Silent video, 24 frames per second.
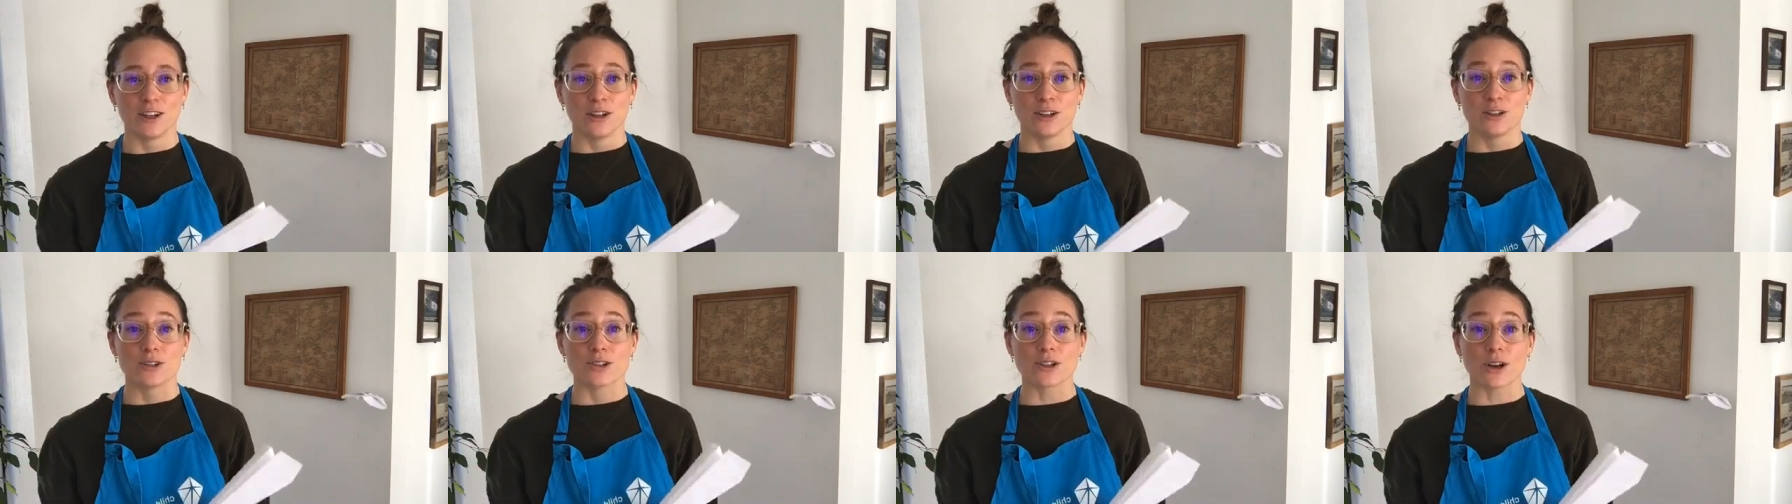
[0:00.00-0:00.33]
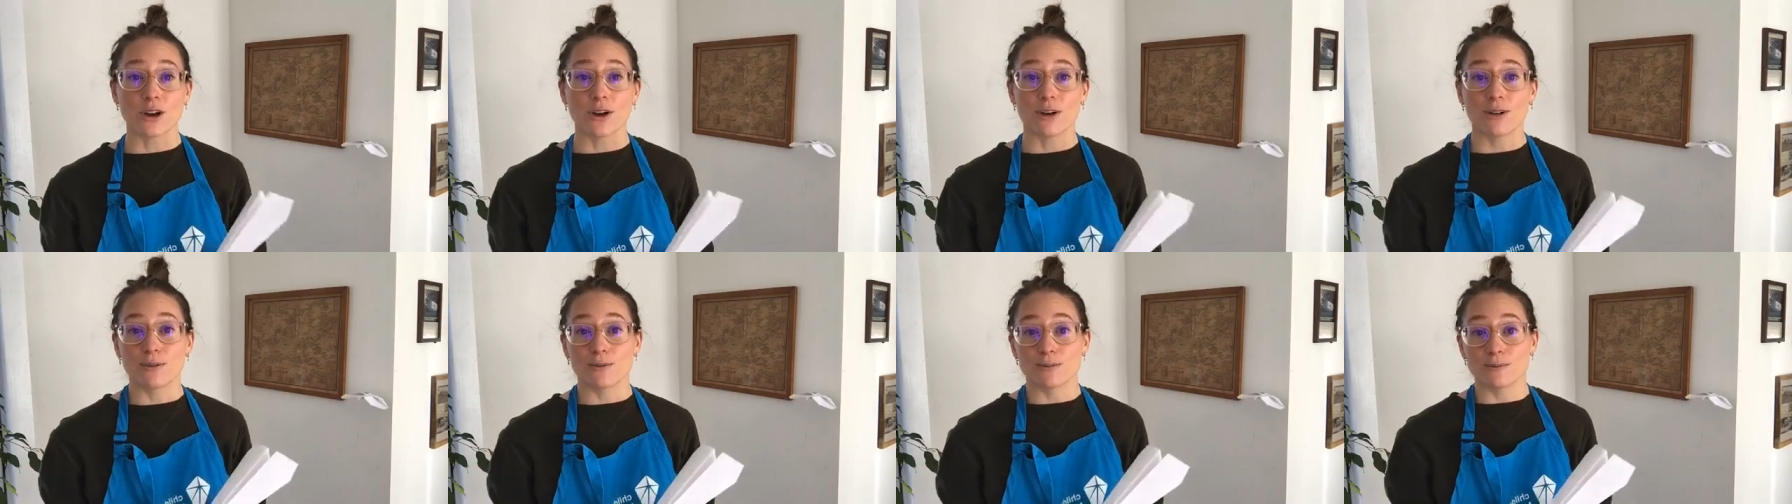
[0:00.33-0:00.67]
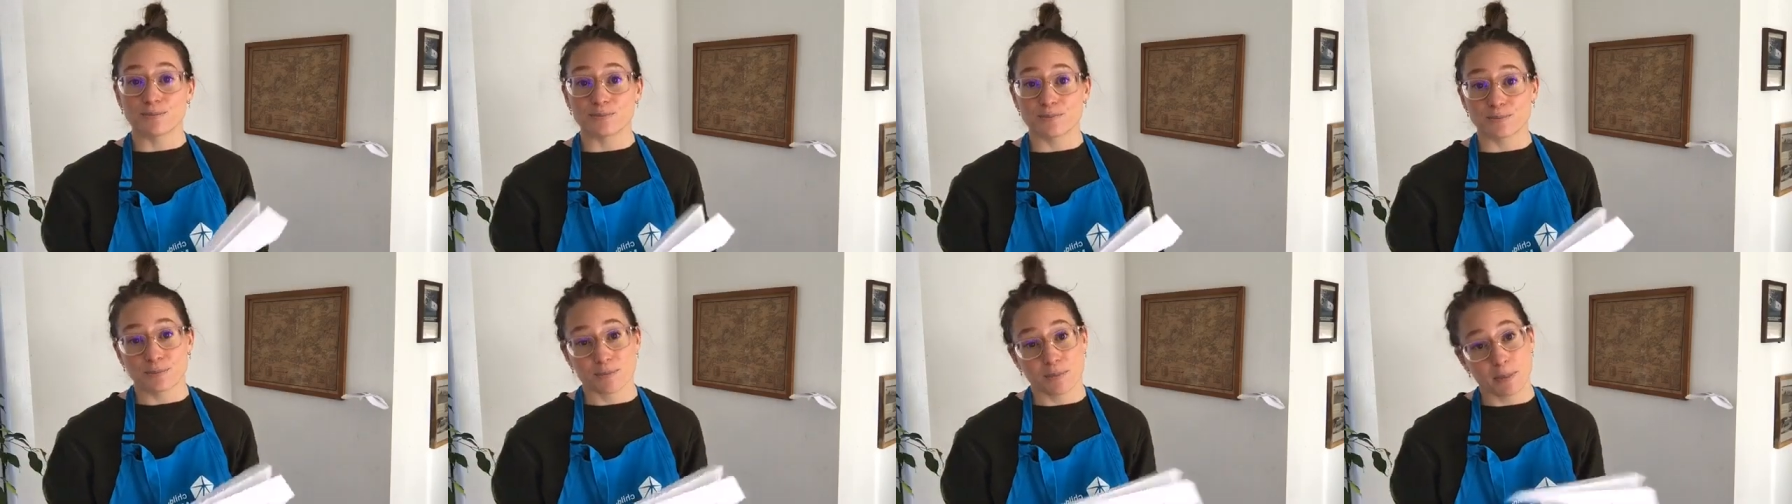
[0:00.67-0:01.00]
So,
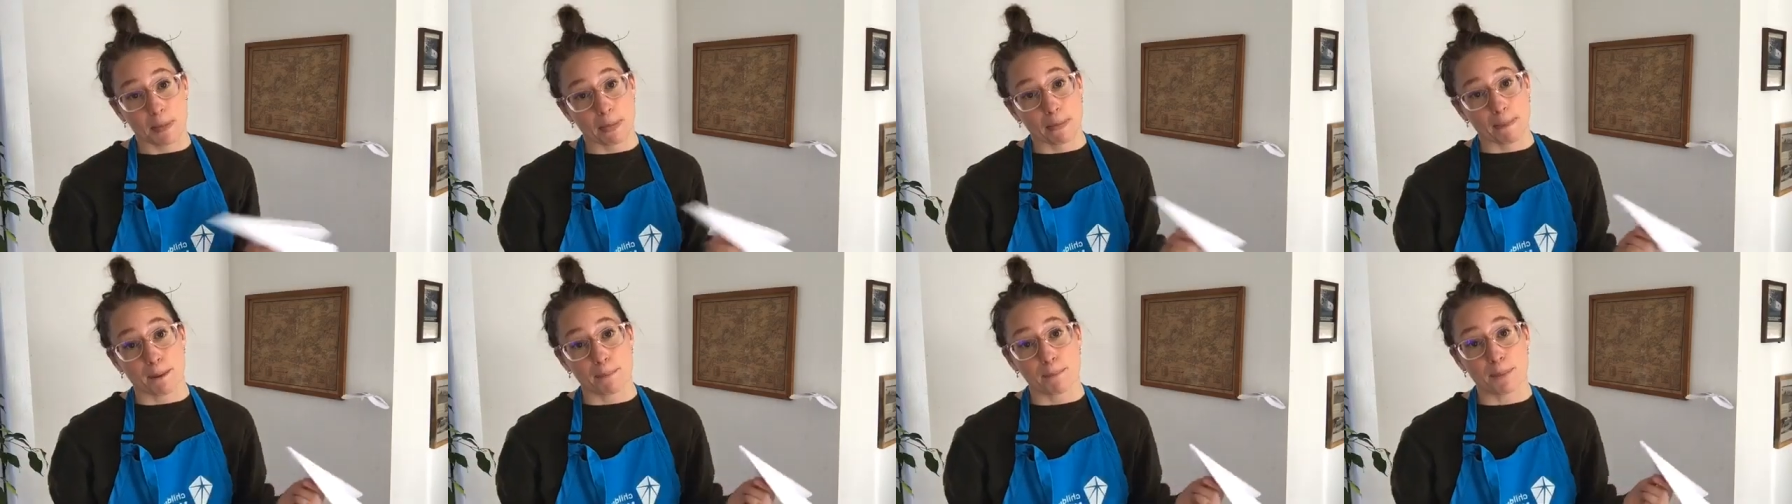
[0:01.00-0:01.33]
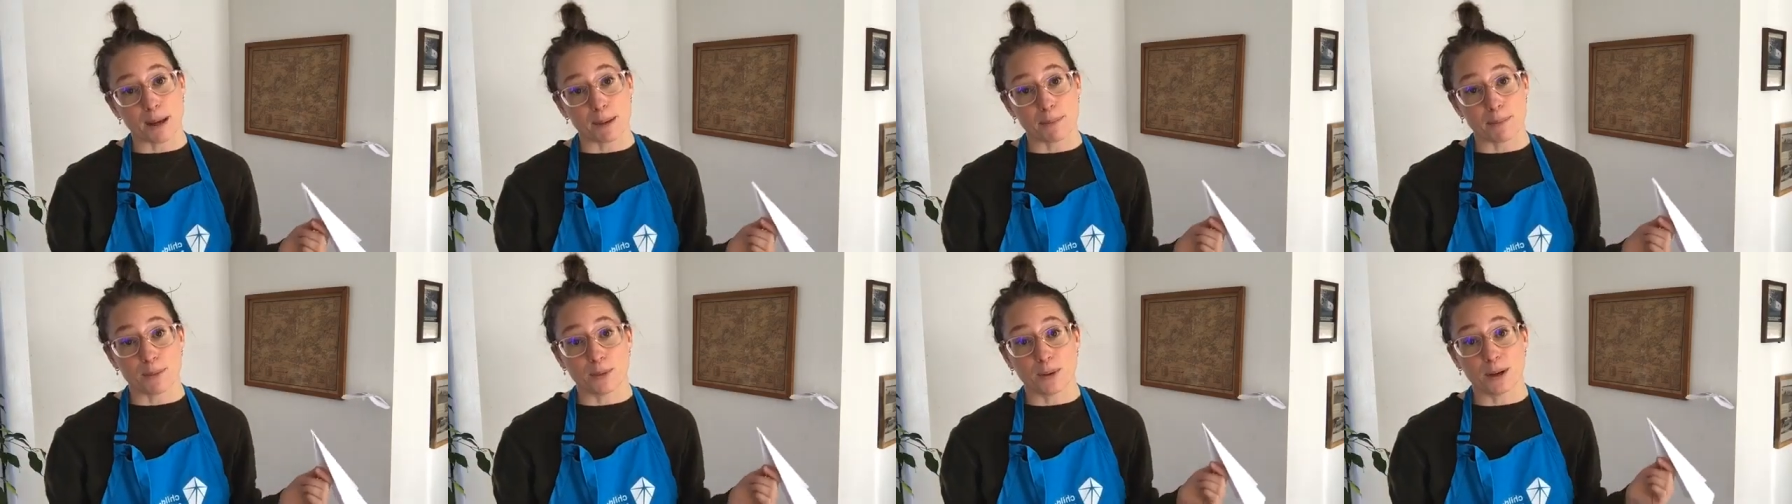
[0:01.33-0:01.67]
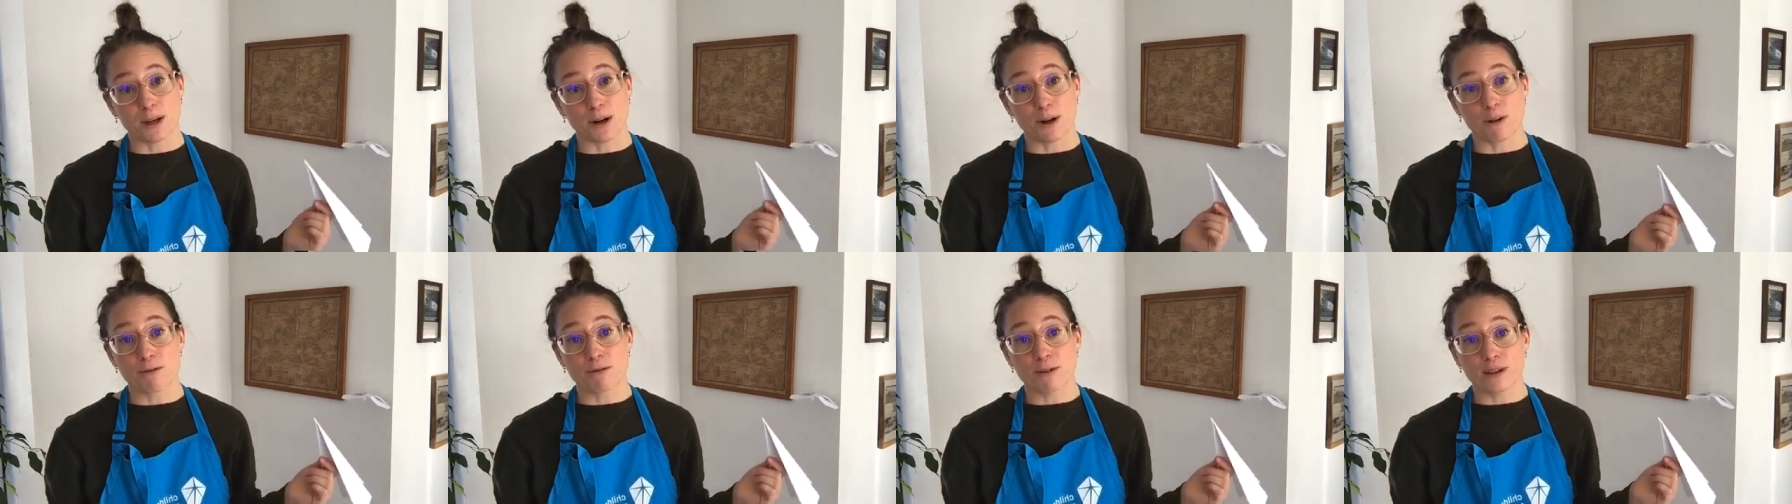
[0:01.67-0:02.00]
paper, we
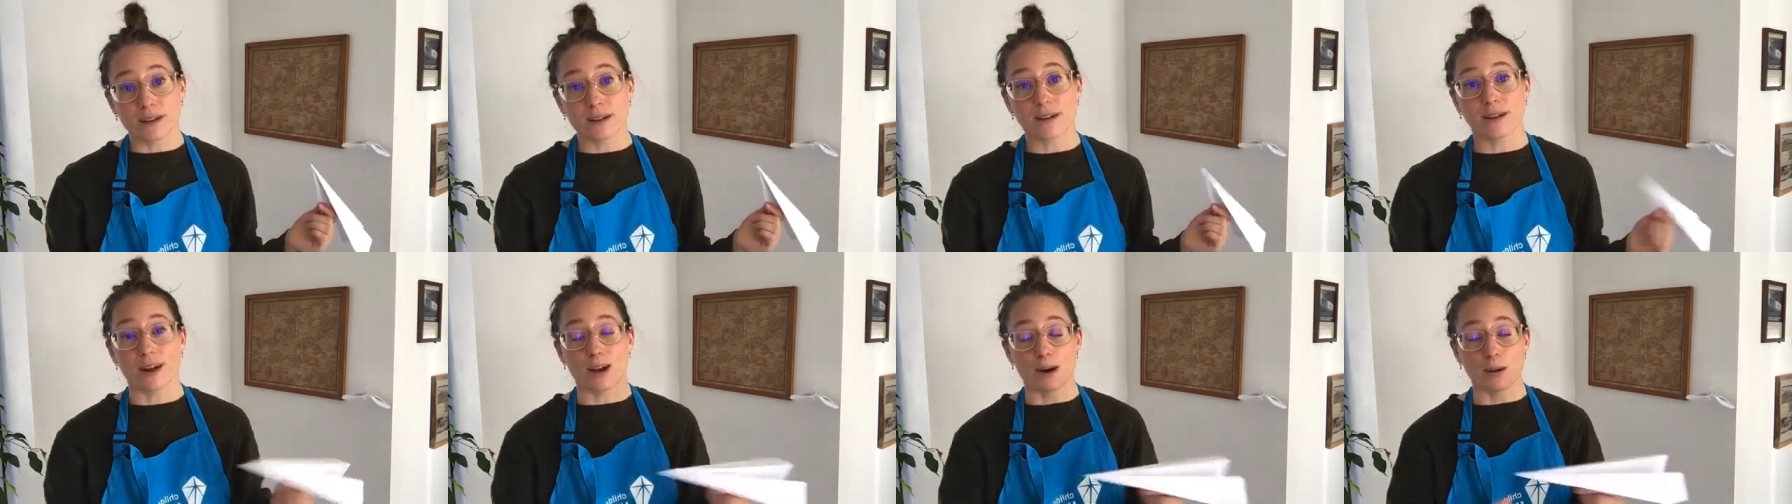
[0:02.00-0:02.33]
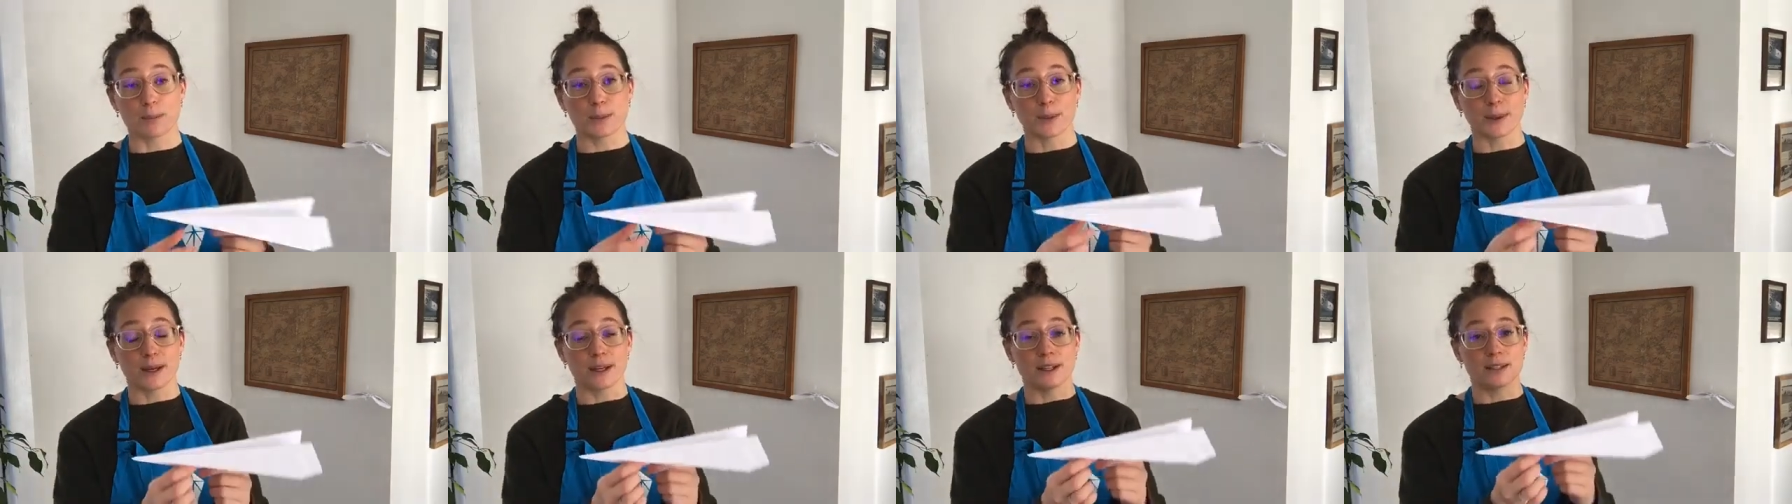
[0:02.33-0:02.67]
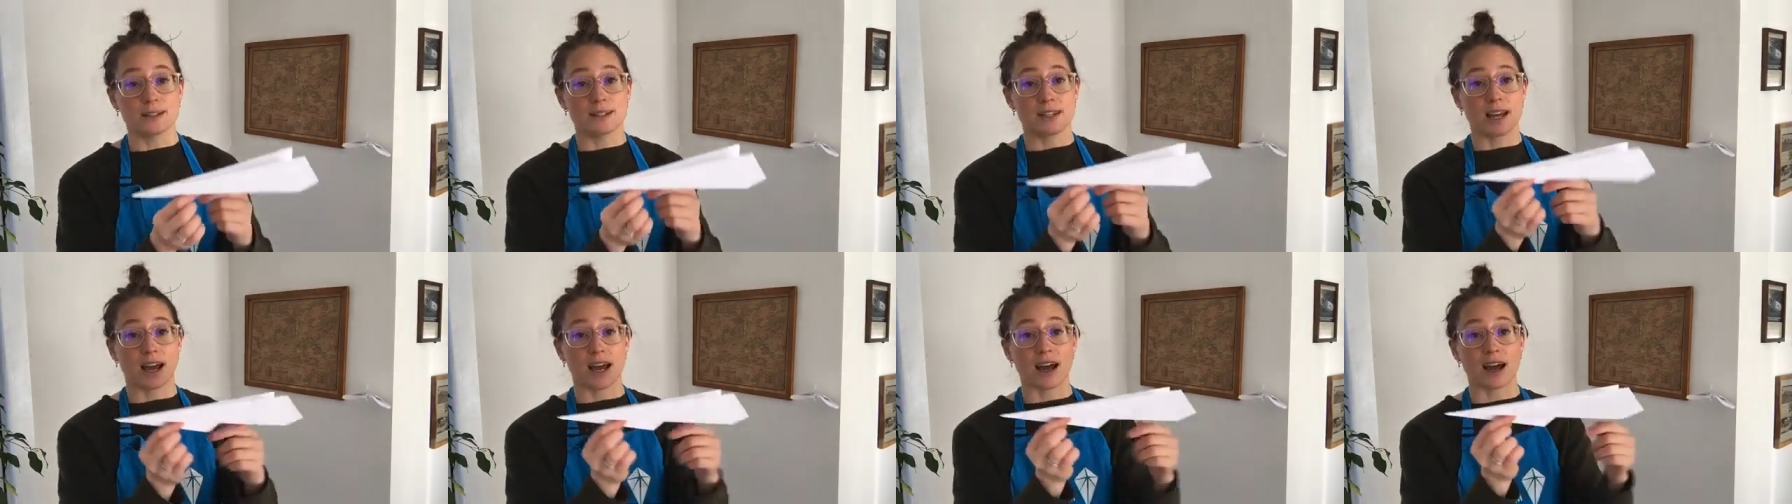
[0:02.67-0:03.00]
know real
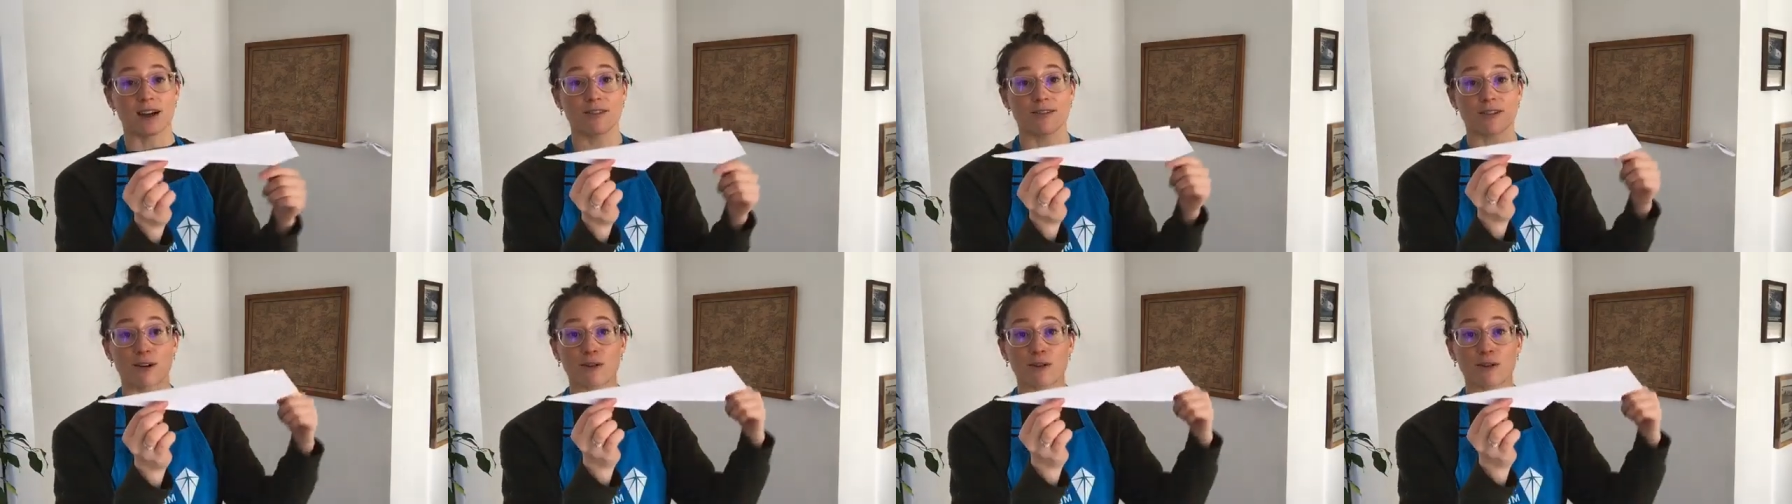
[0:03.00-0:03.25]
airplanes have